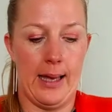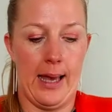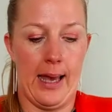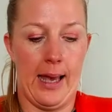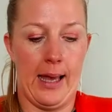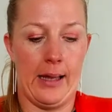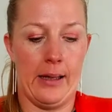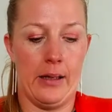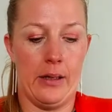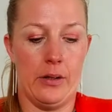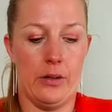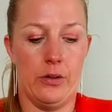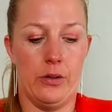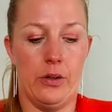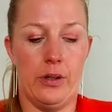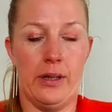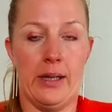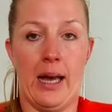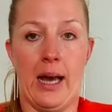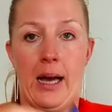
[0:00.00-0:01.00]
and
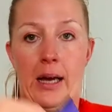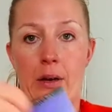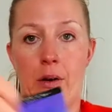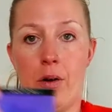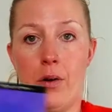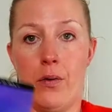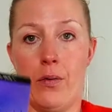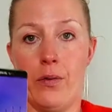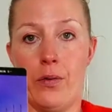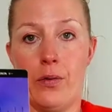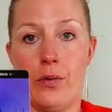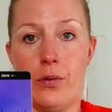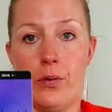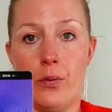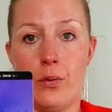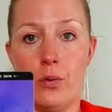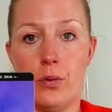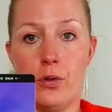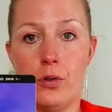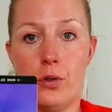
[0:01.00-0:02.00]
the Nine of
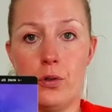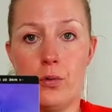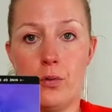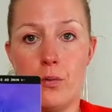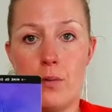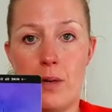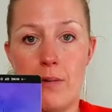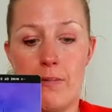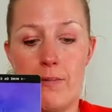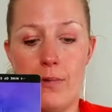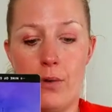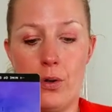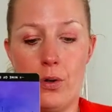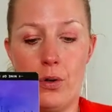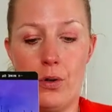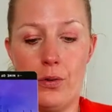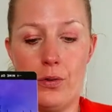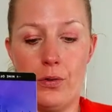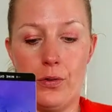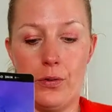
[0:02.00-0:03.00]
Swords
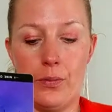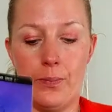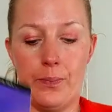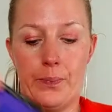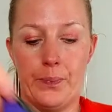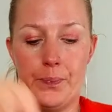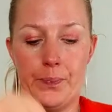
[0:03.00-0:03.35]
reverse.